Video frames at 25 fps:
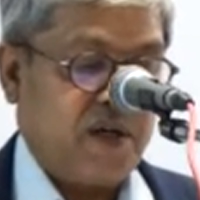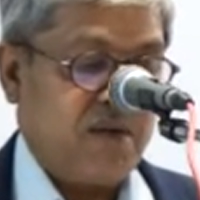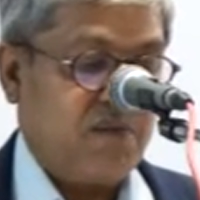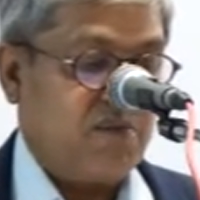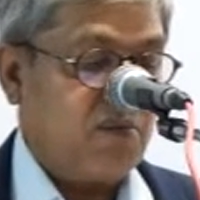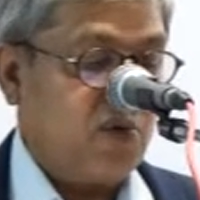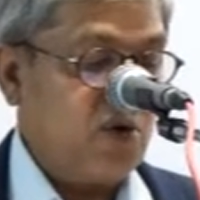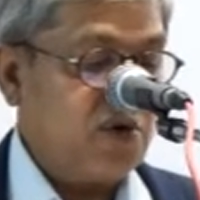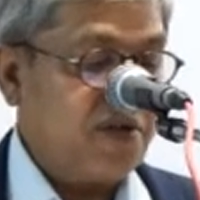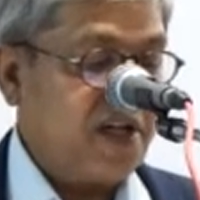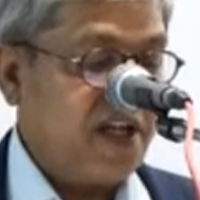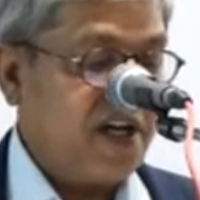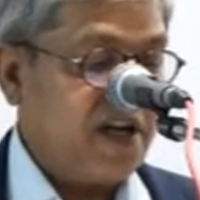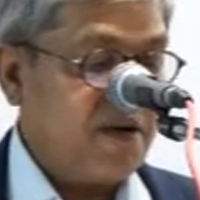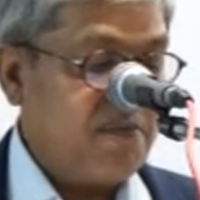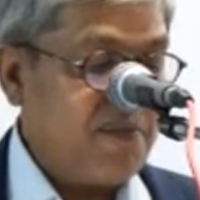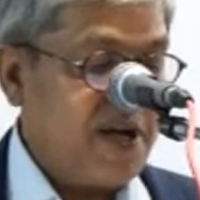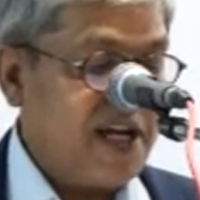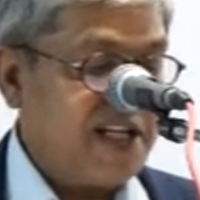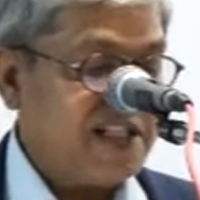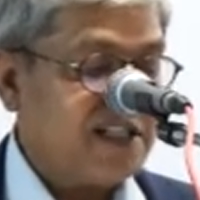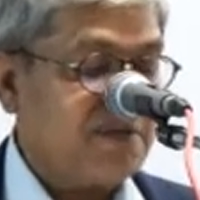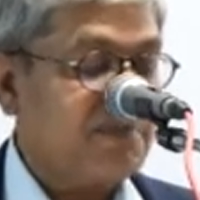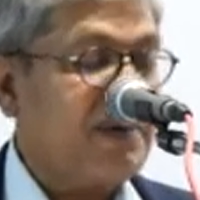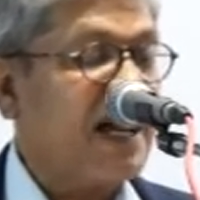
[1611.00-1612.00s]
Modi
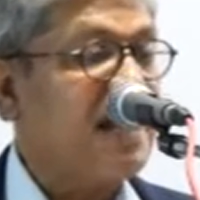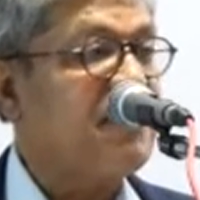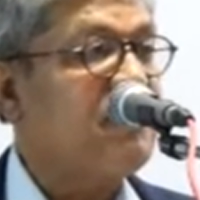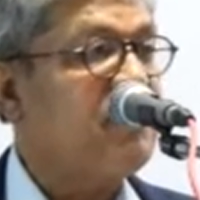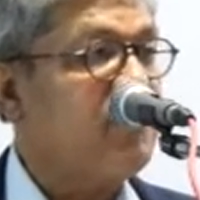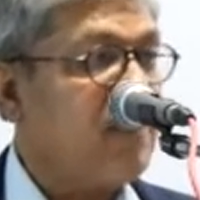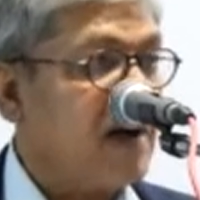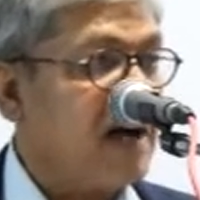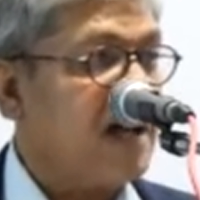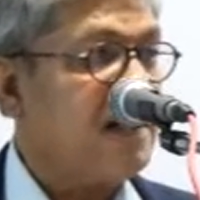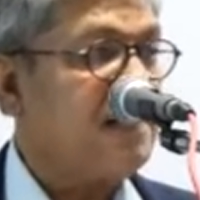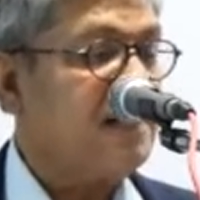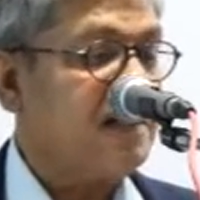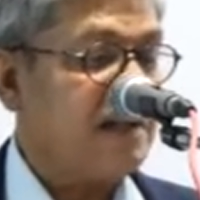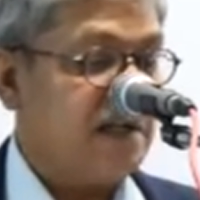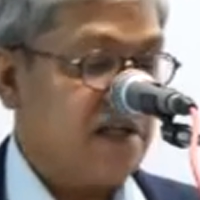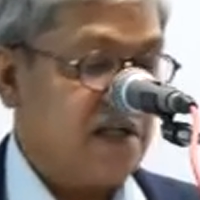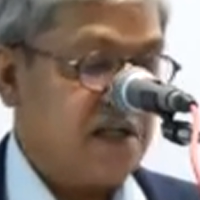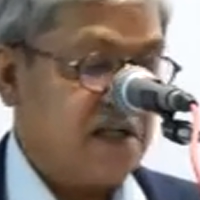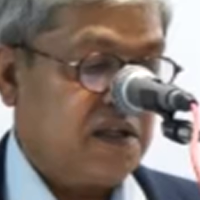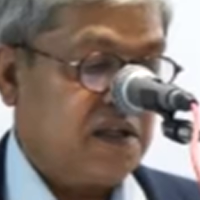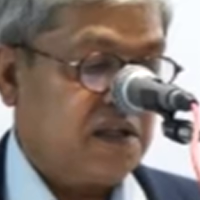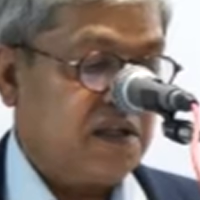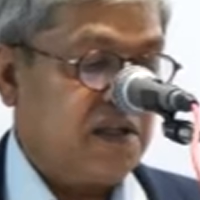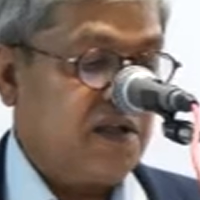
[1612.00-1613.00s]
remains by far
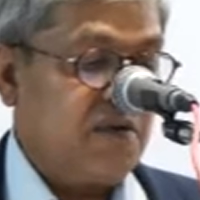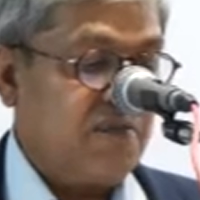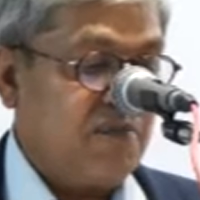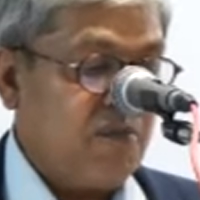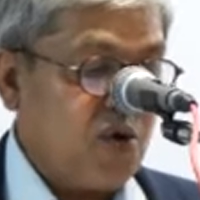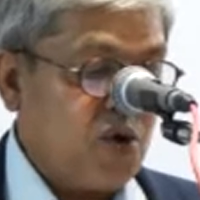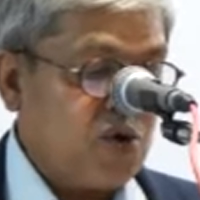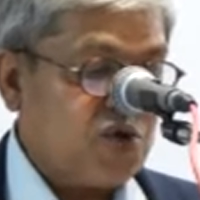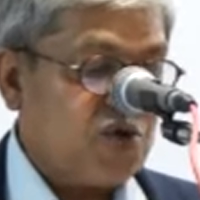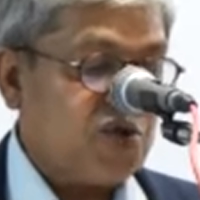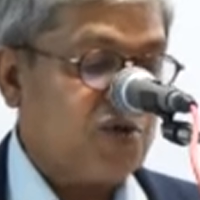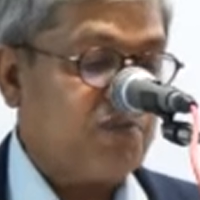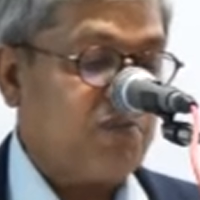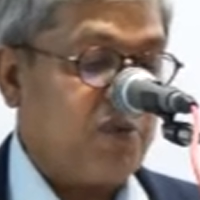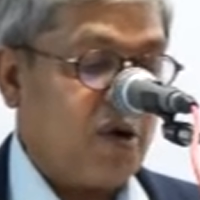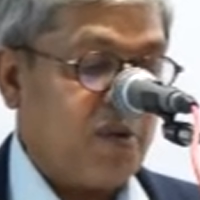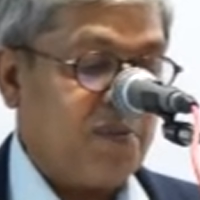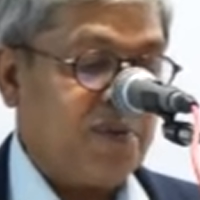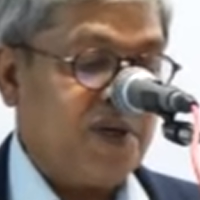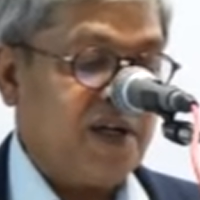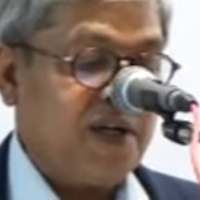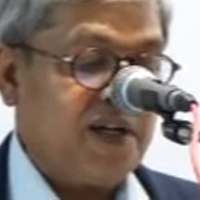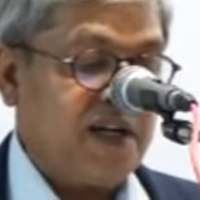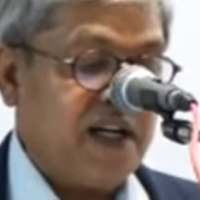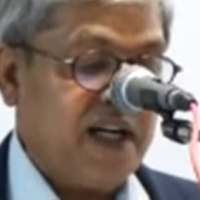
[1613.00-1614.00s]
the most
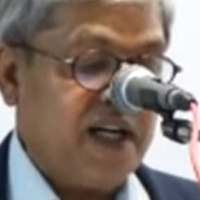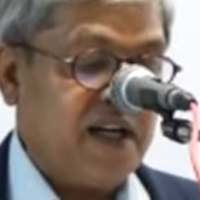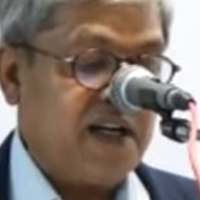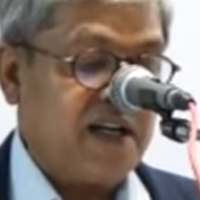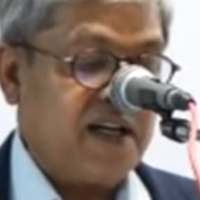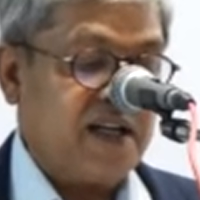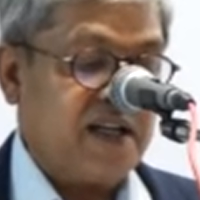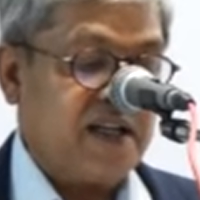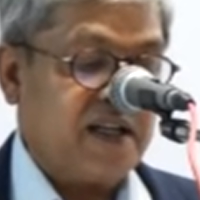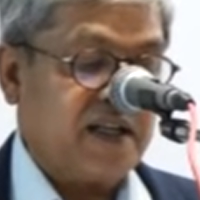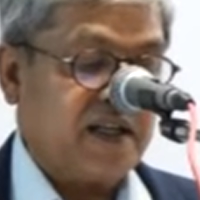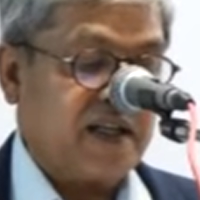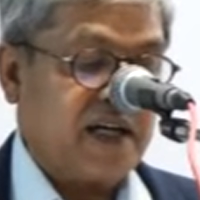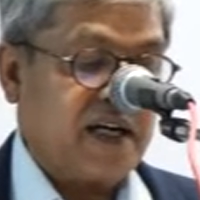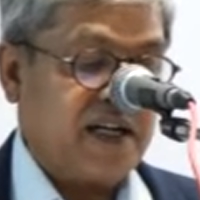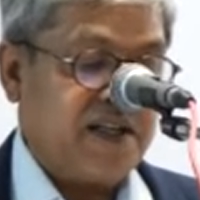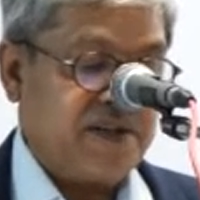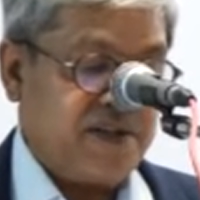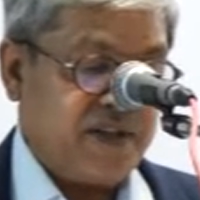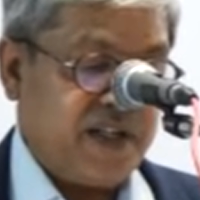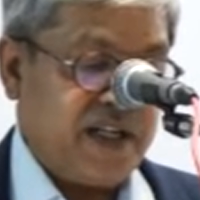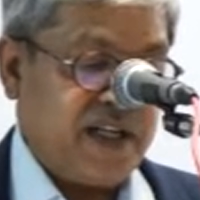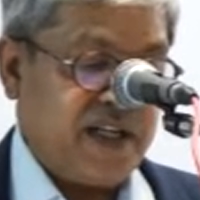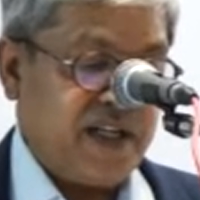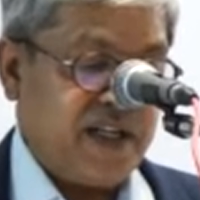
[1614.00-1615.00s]
popular leader in the
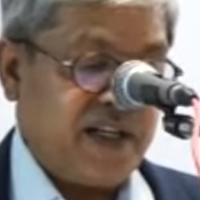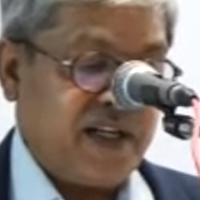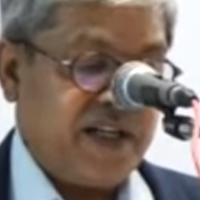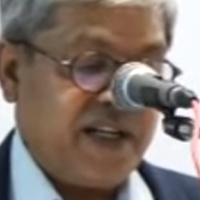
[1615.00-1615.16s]
country,